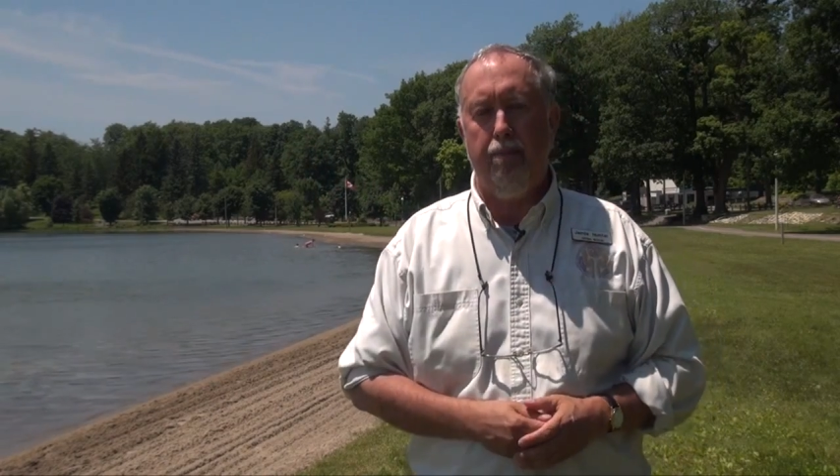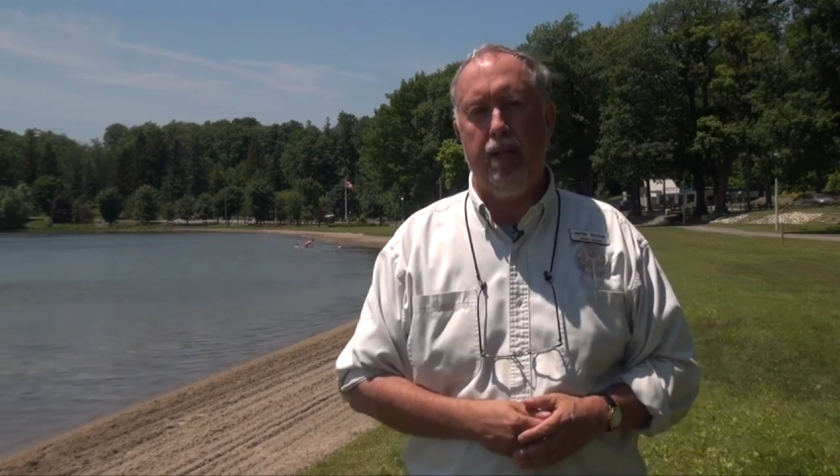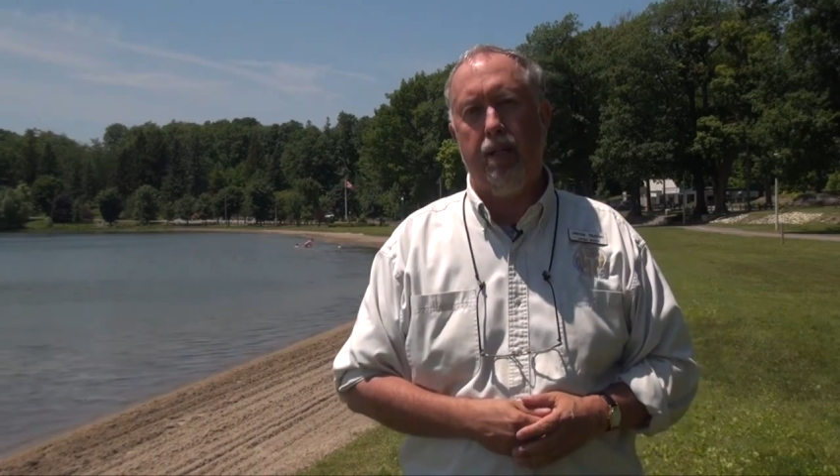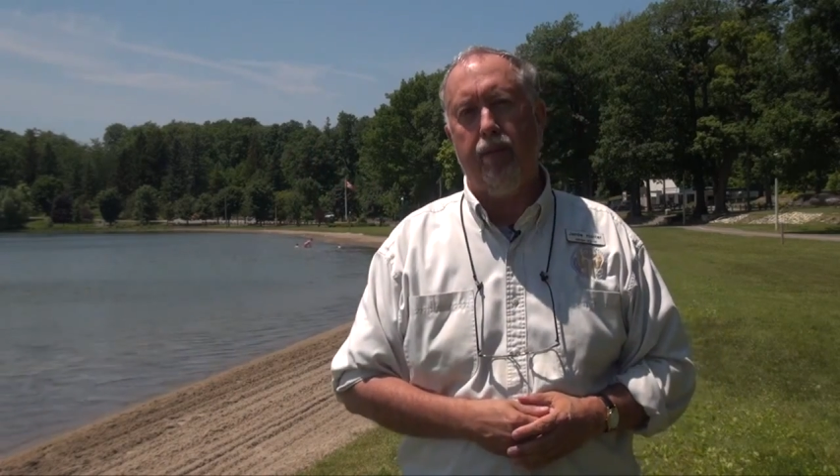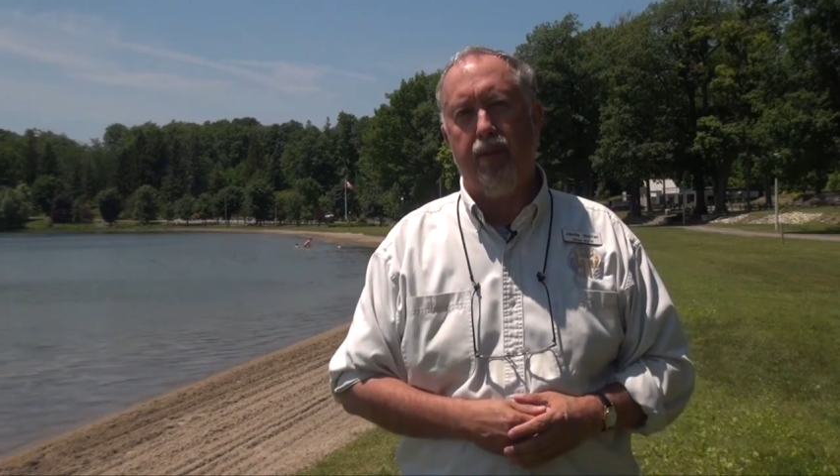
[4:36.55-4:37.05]

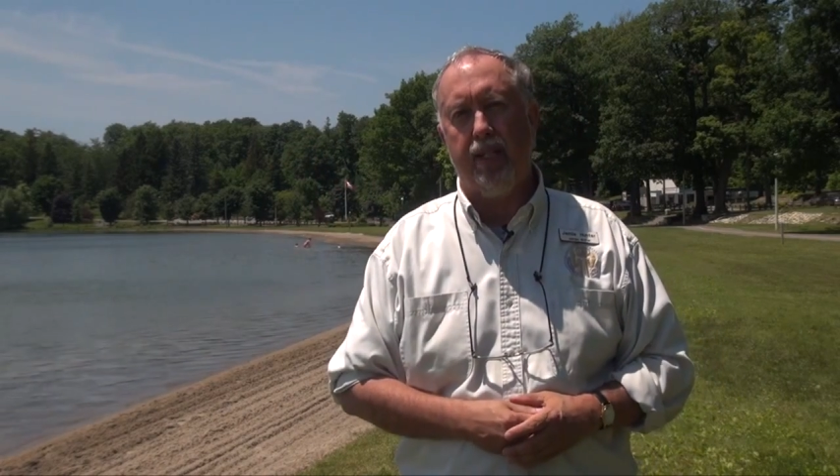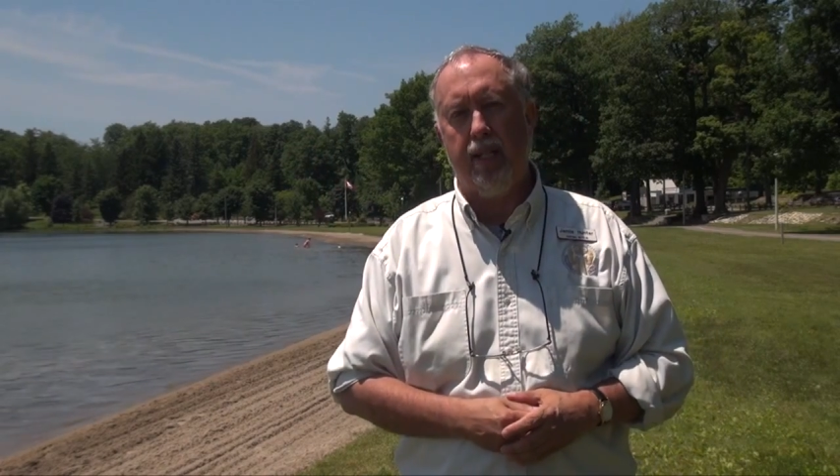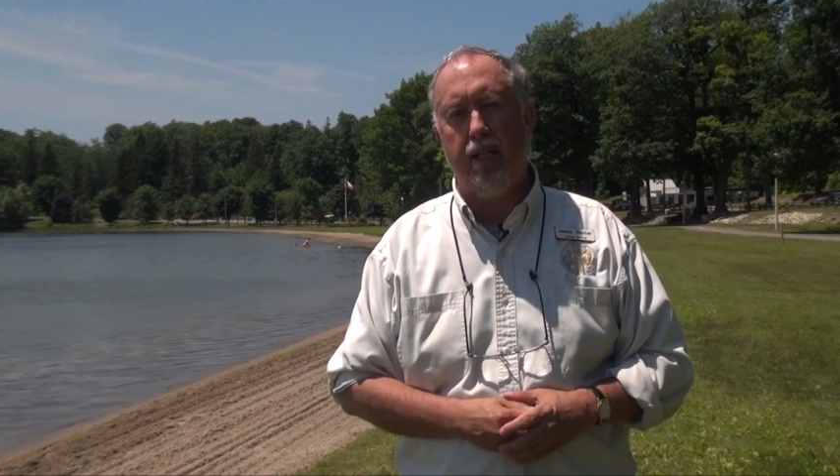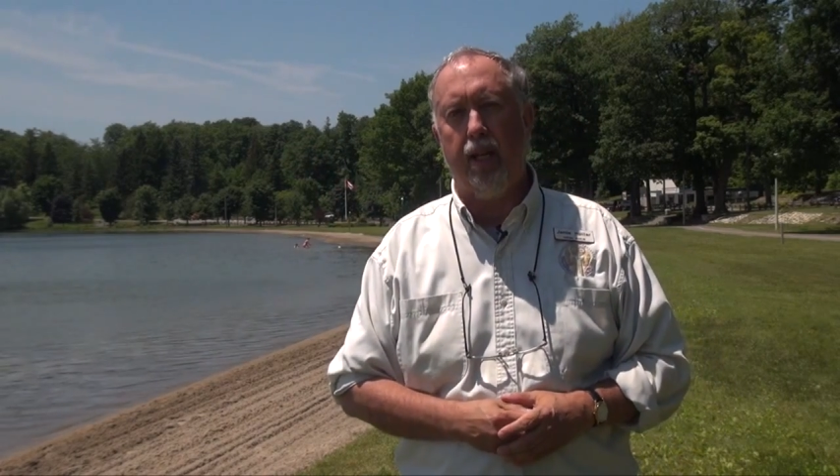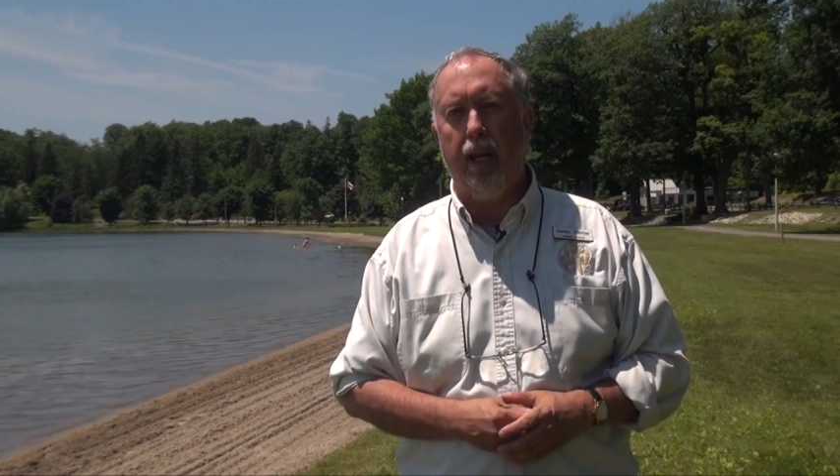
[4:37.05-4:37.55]
built a
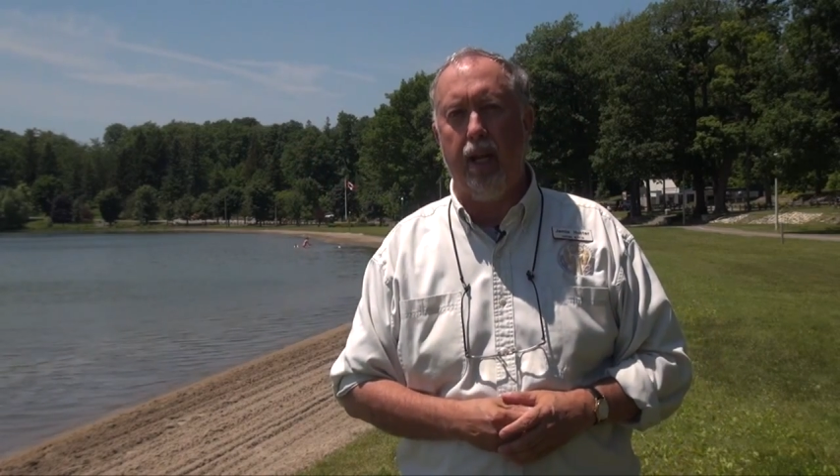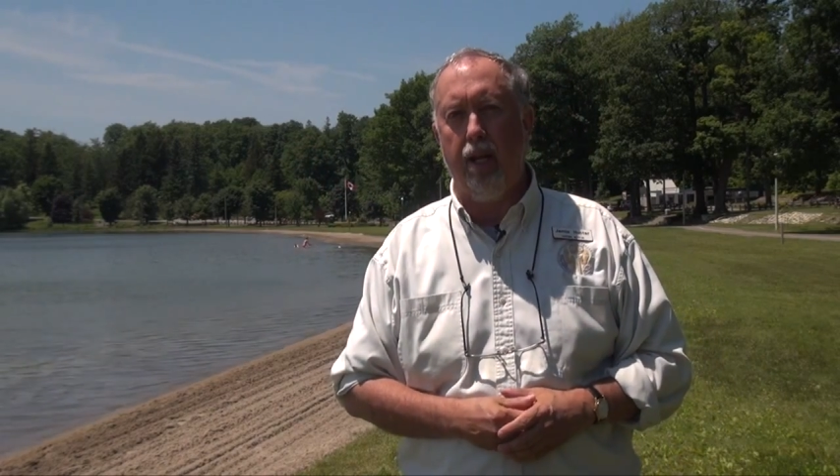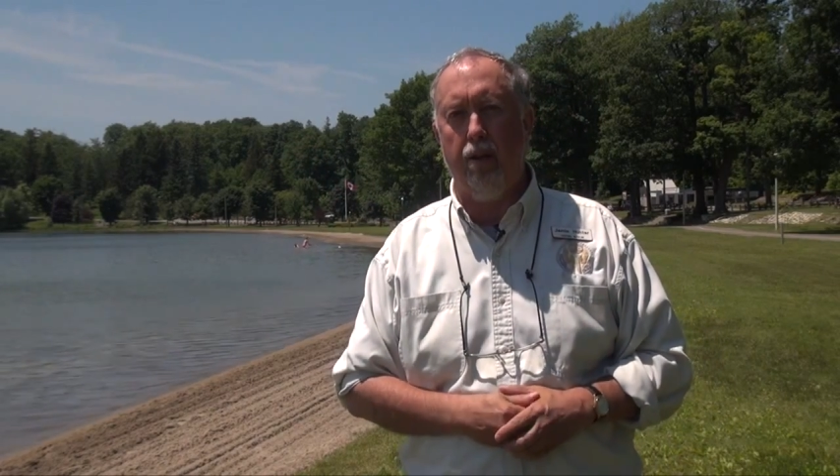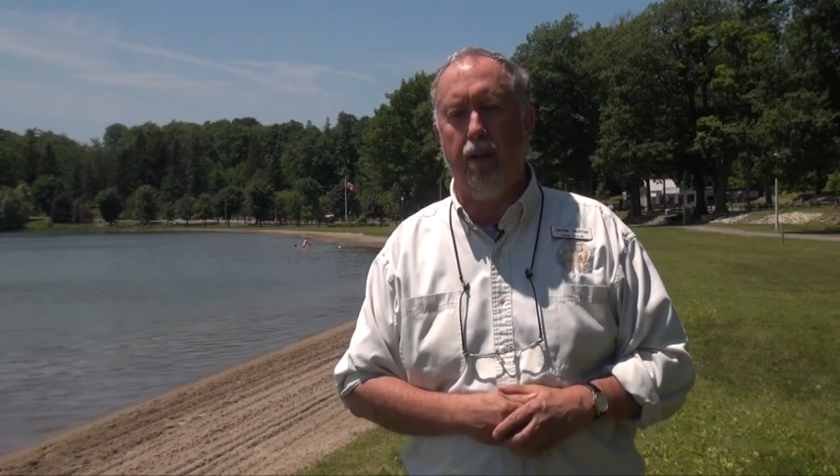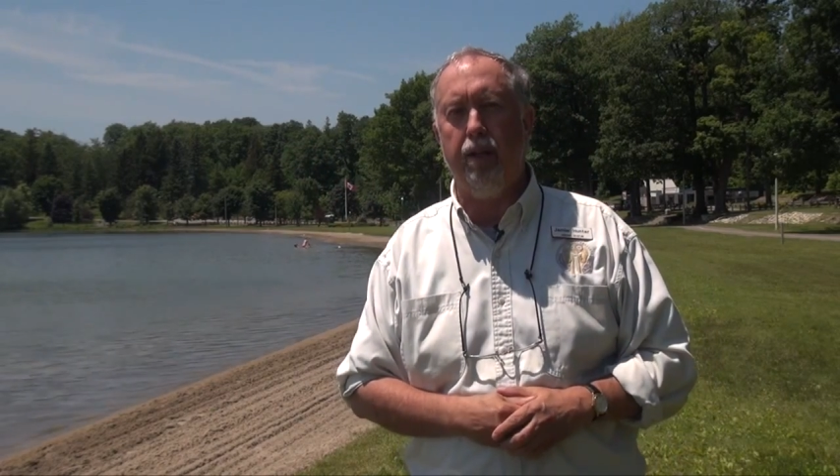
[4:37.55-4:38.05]
facility
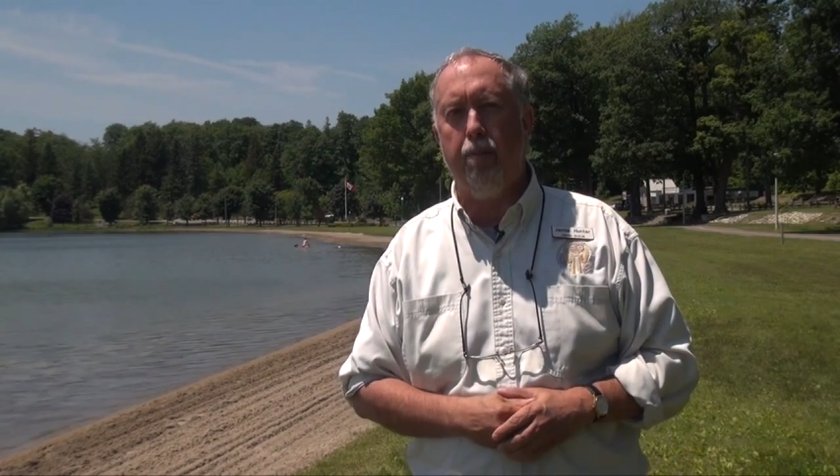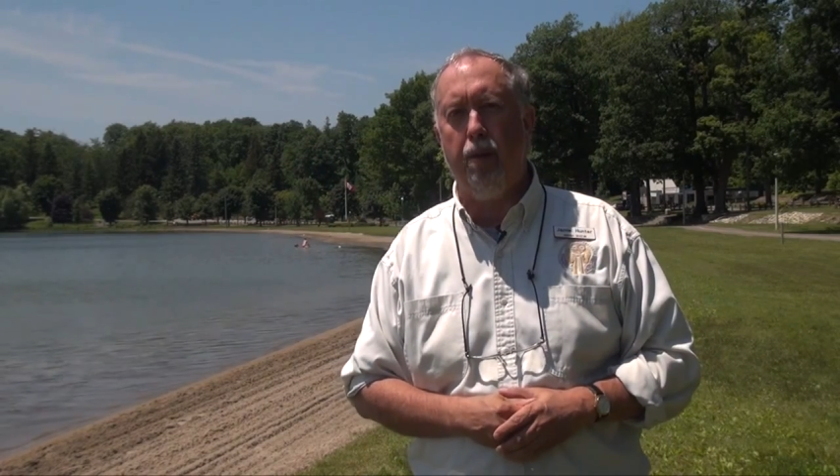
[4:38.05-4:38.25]
here in the